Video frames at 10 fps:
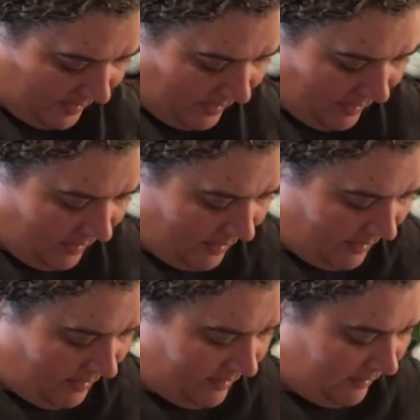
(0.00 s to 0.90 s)

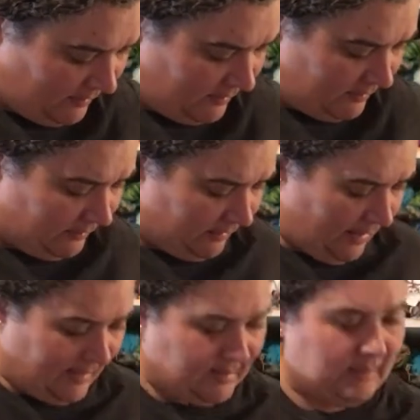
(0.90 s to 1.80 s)
And
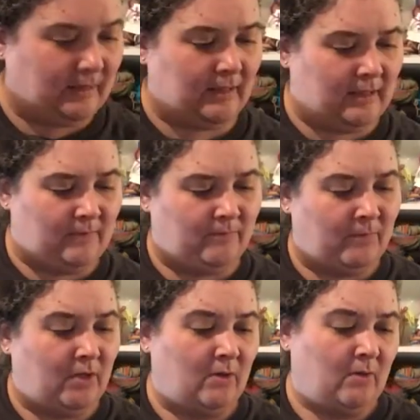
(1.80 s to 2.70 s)
lastly,
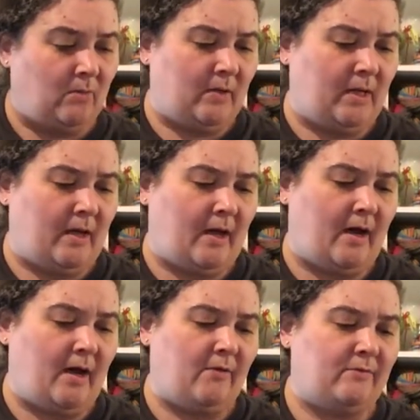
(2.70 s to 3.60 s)
we
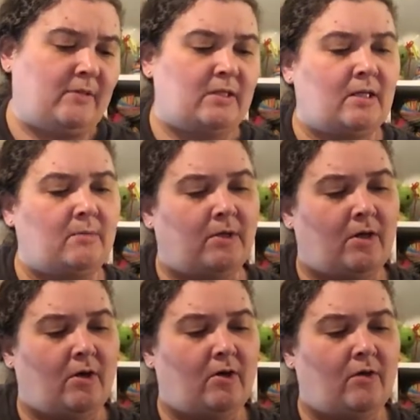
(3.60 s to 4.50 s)
have Deep
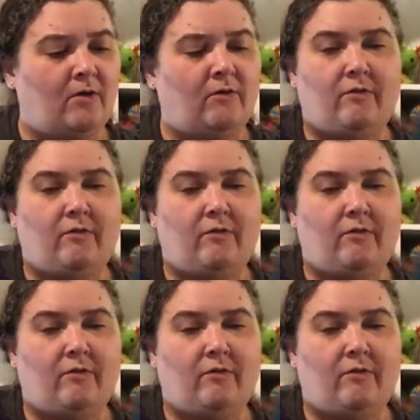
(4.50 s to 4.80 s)
Cove